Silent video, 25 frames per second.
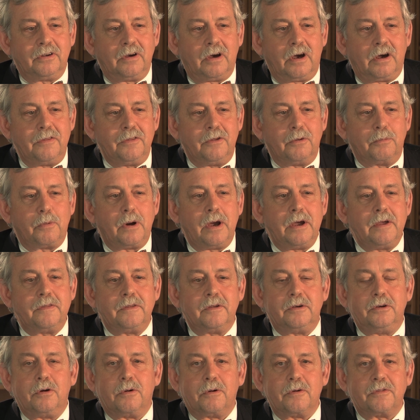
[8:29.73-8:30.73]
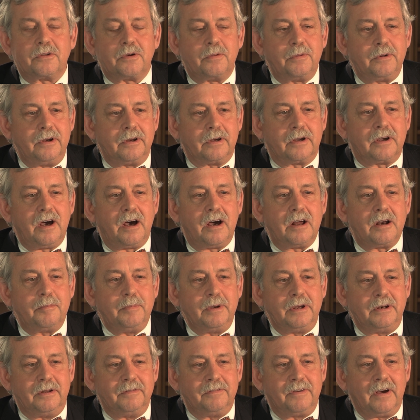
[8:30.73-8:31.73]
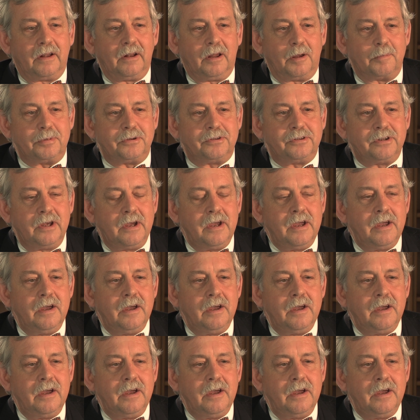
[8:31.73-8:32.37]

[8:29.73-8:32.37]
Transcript: on the way the North Korean economy develops,